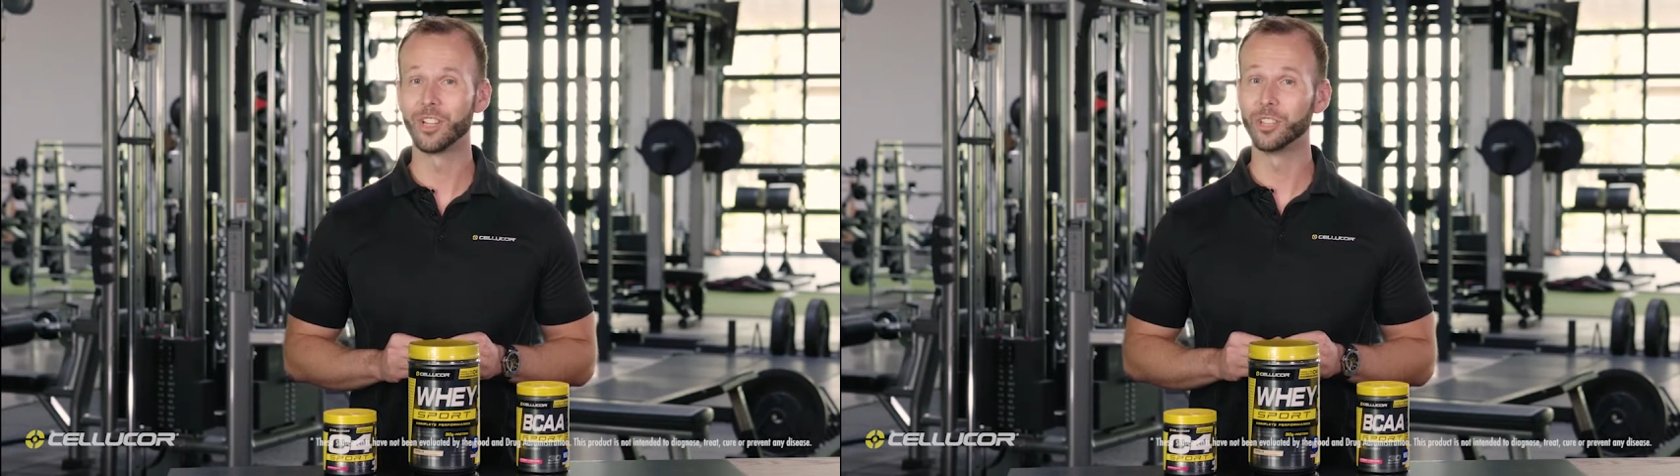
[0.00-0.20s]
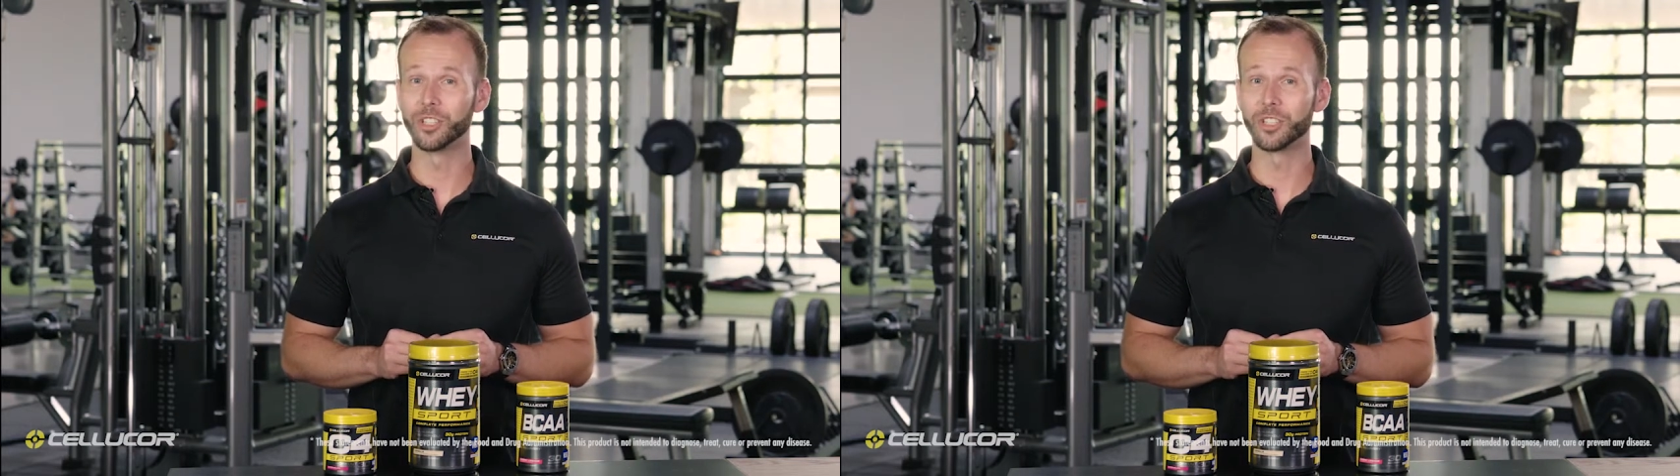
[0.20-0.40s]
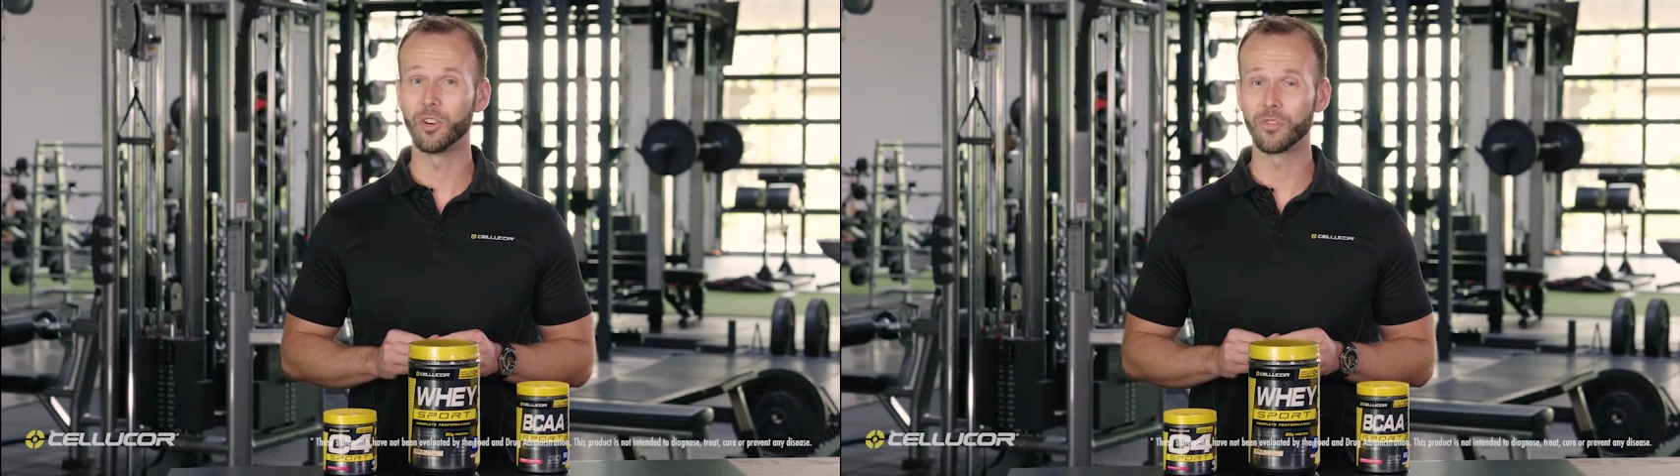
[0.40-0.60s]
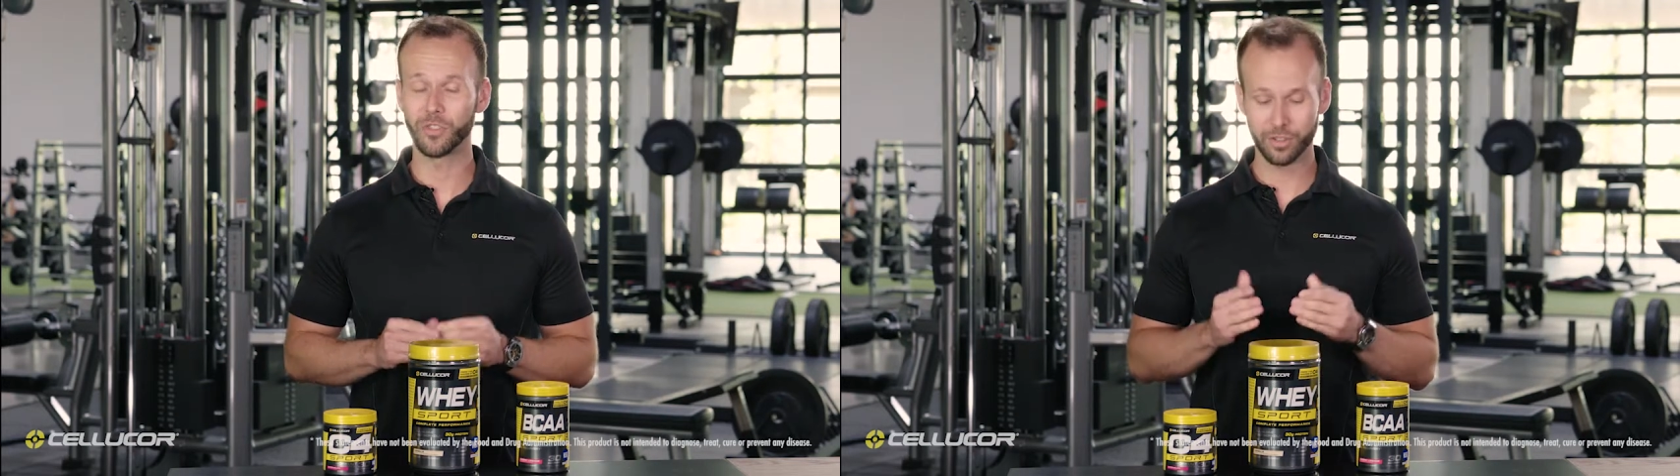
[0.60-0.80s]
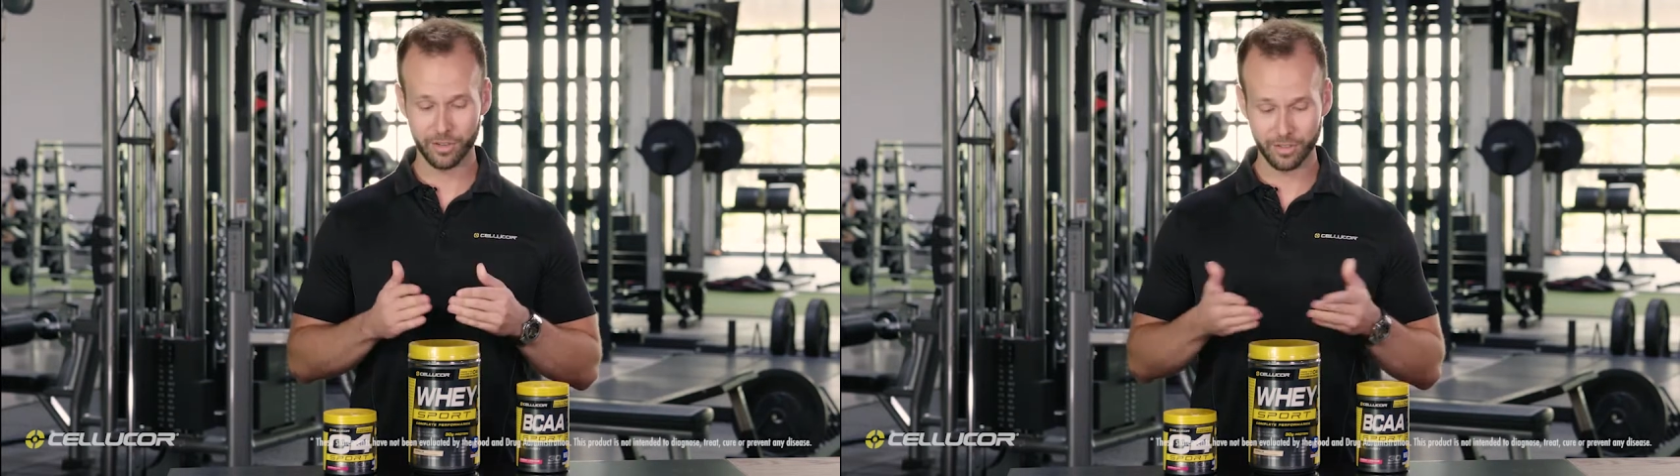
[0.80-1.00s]
look no
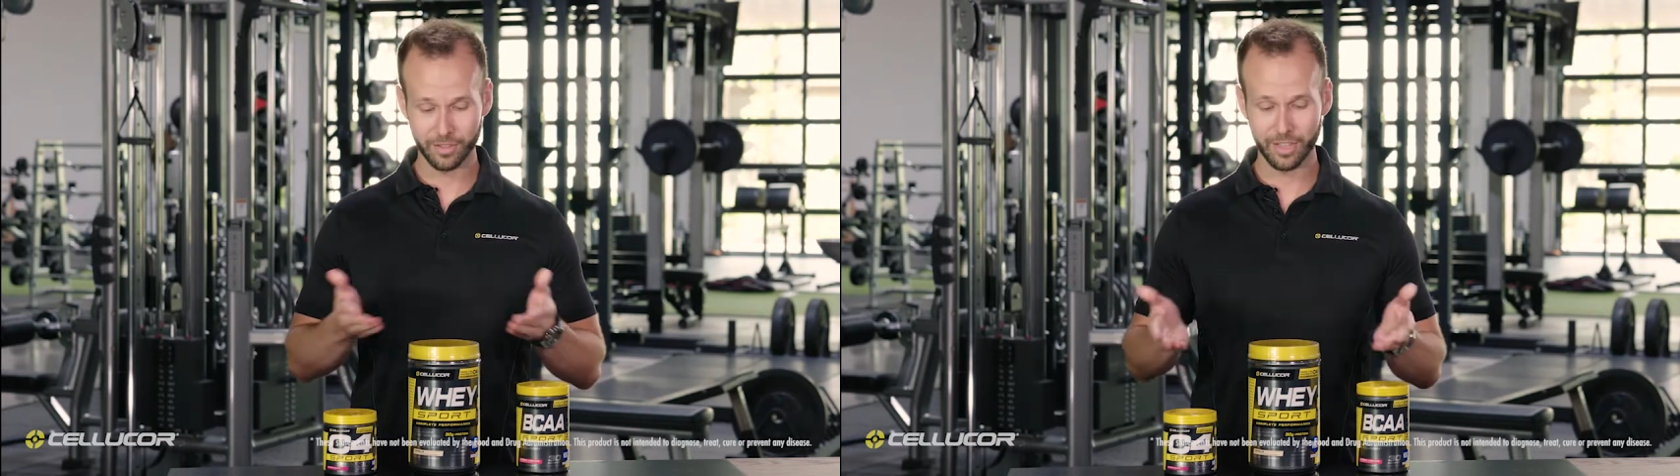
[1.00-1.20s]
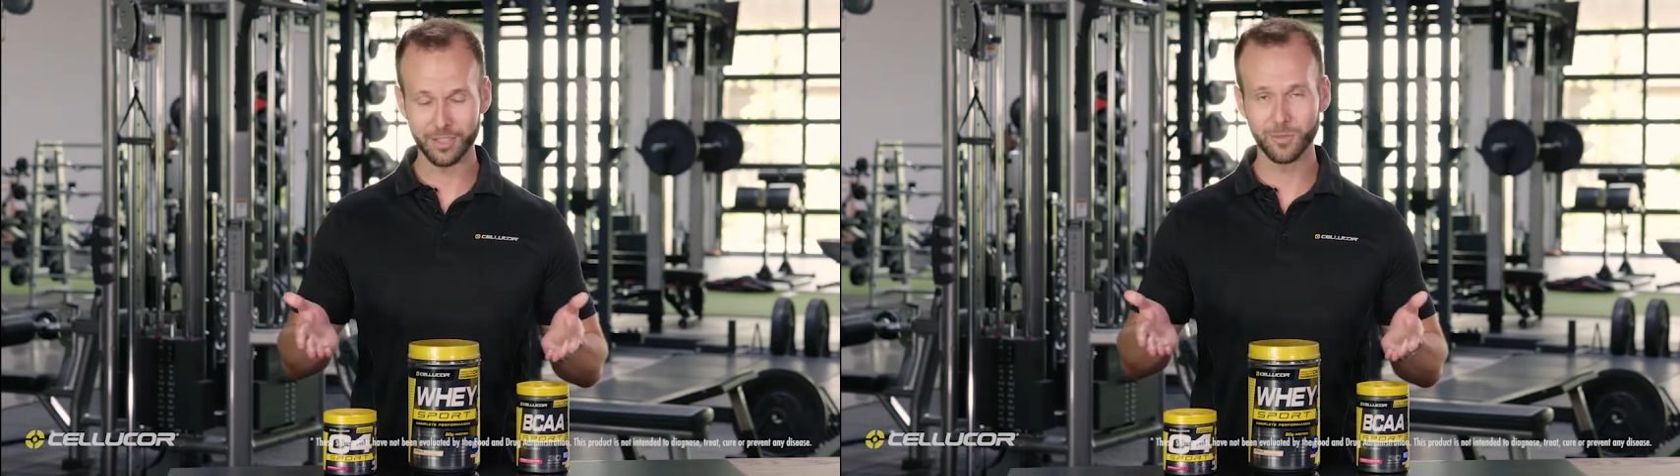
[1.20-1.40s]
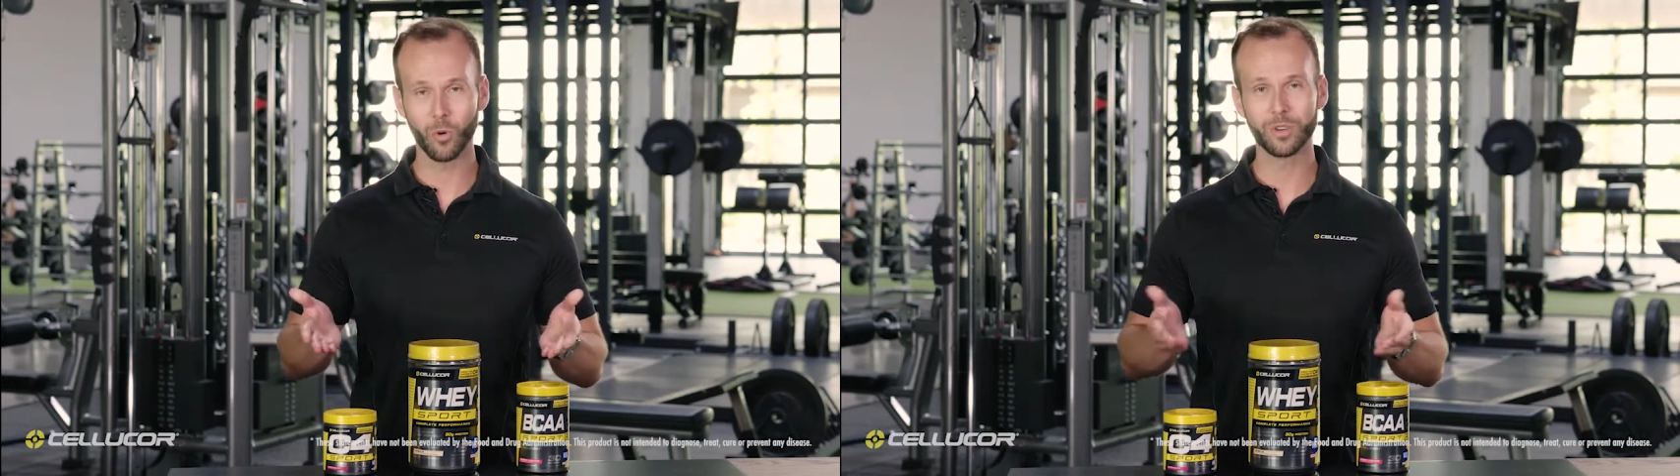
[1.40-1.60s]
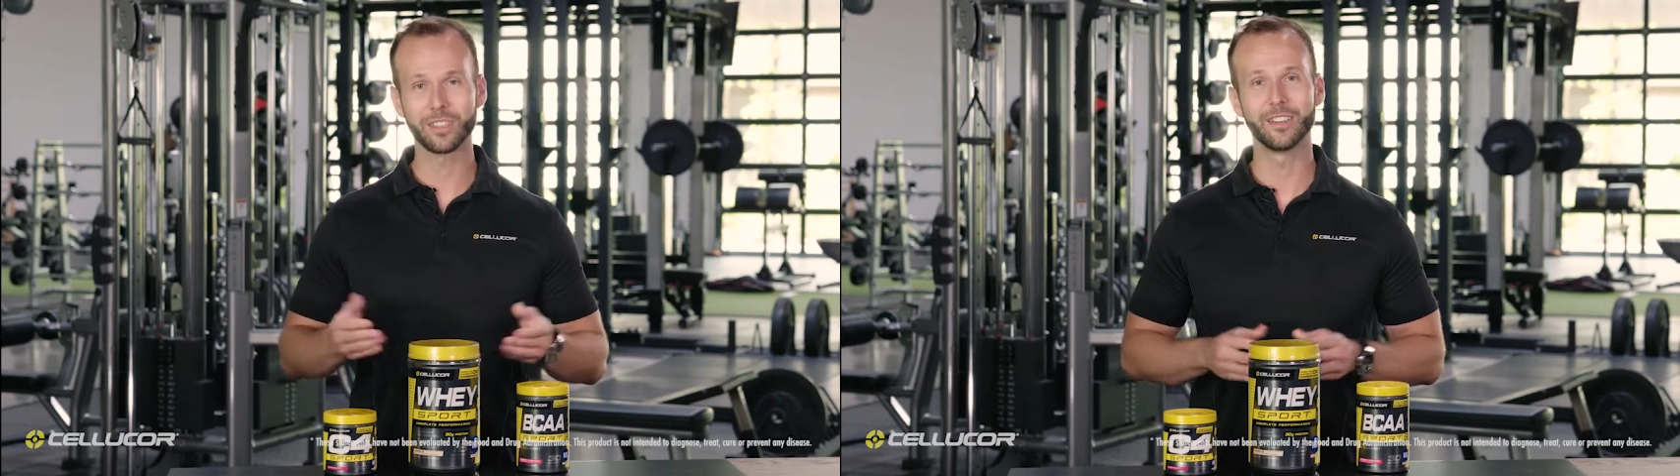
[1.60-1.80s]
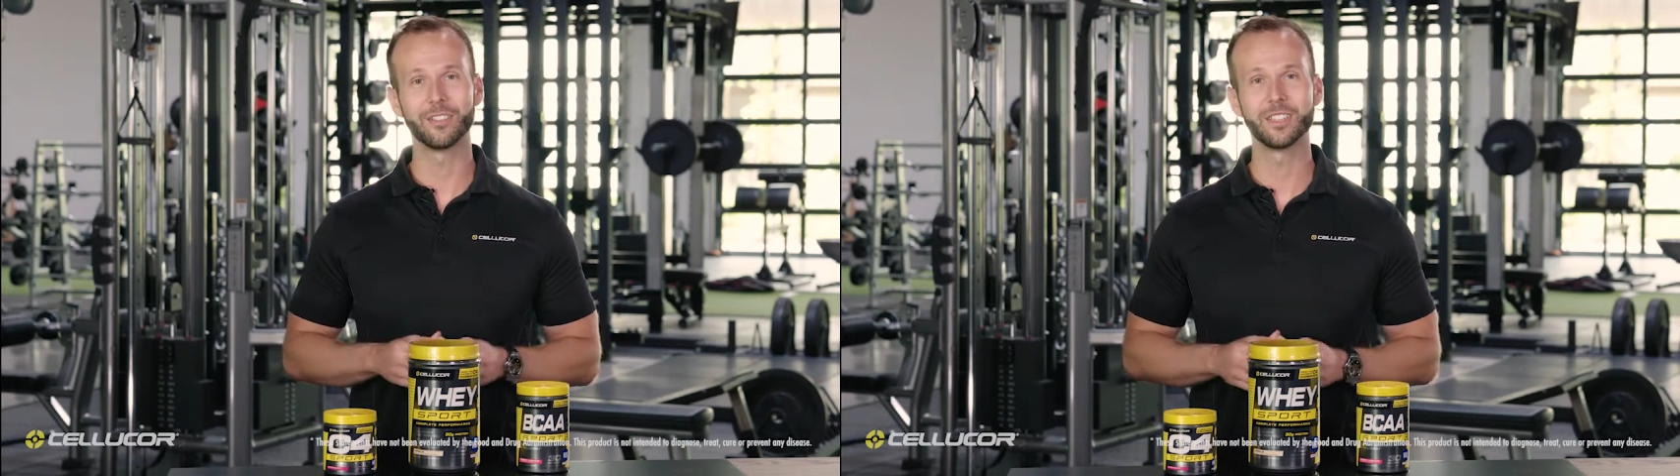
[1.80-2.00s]
further than the Sport
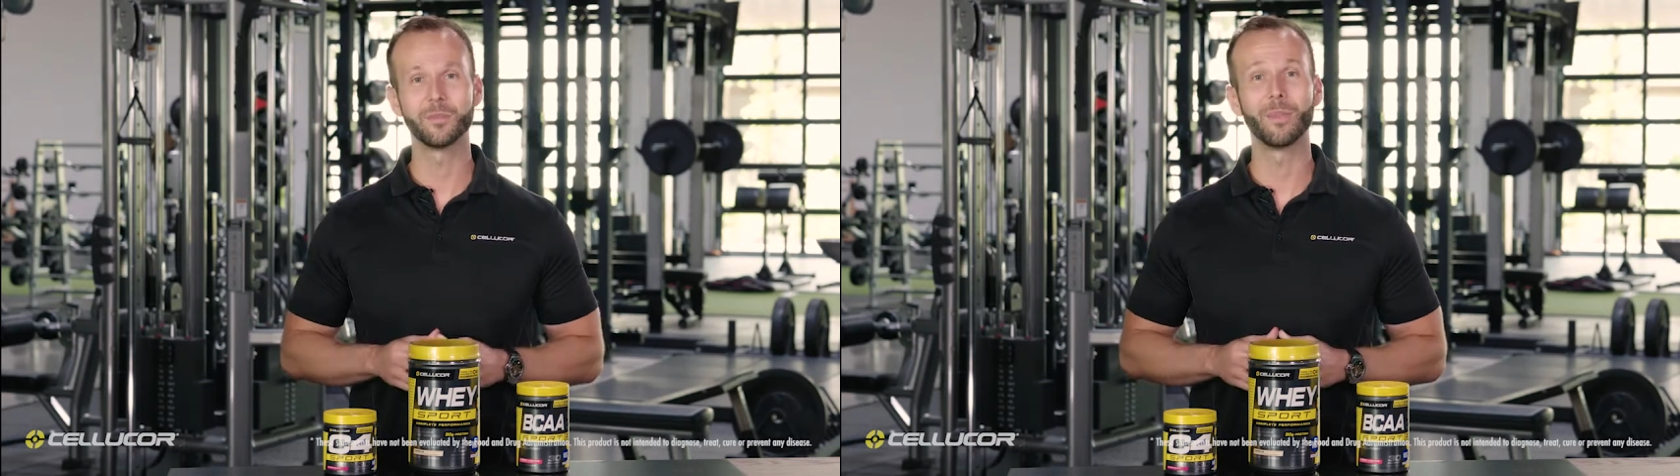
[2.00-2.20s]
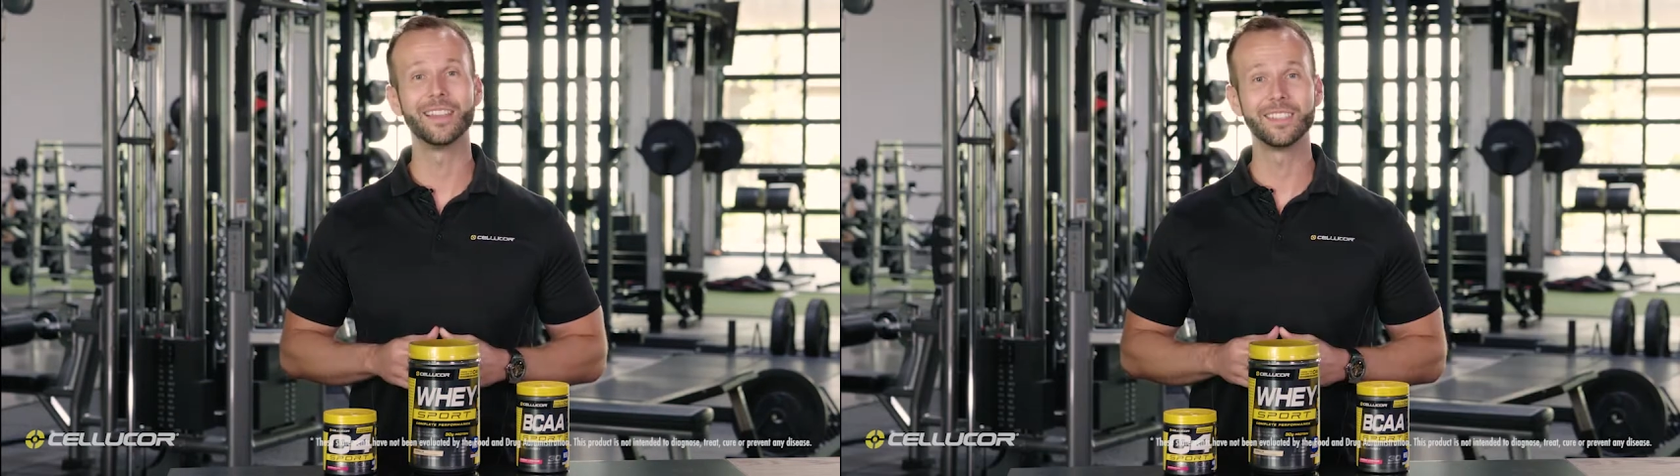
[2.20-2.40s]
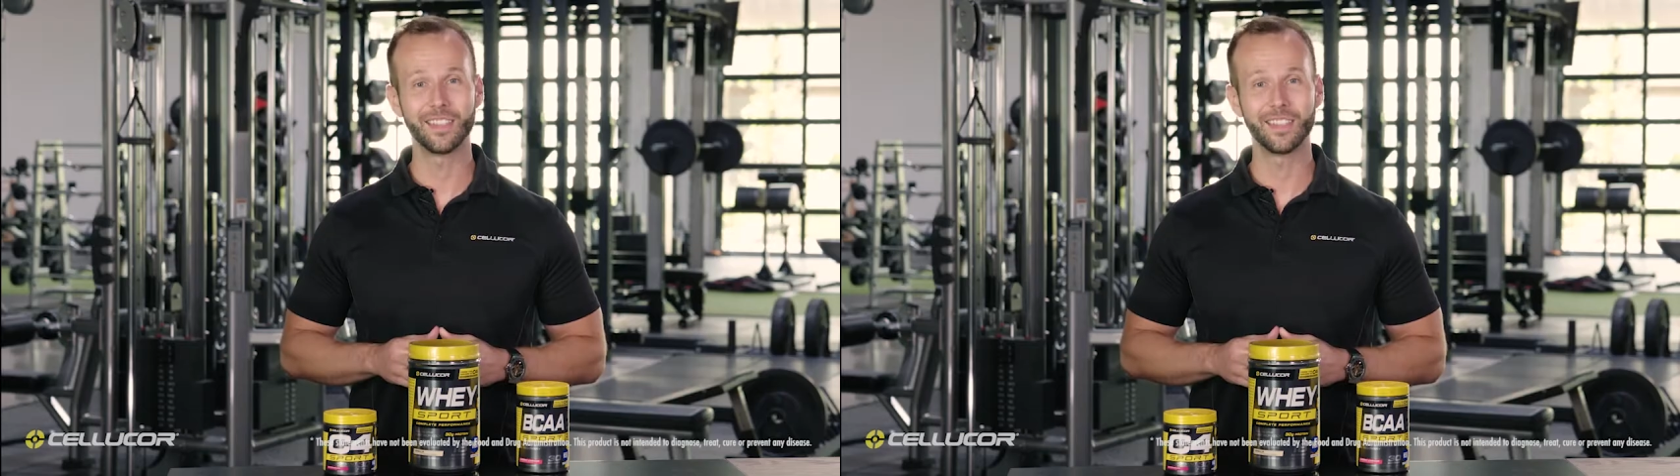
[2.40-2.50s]
Series by